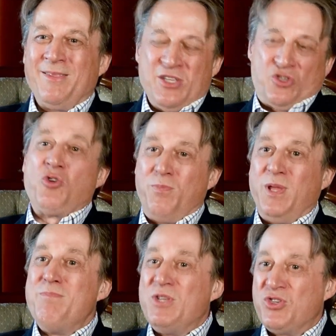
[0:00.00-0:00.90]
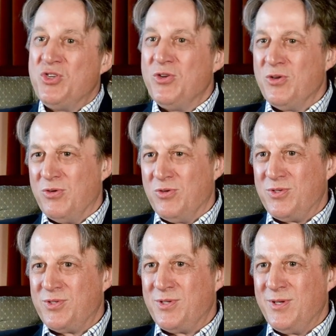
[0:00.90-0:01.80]
this could be
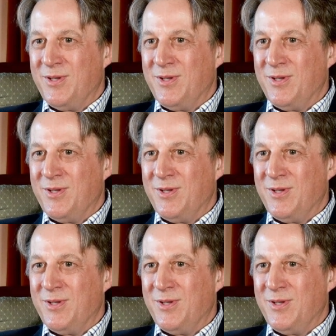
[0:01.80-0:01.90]
misused,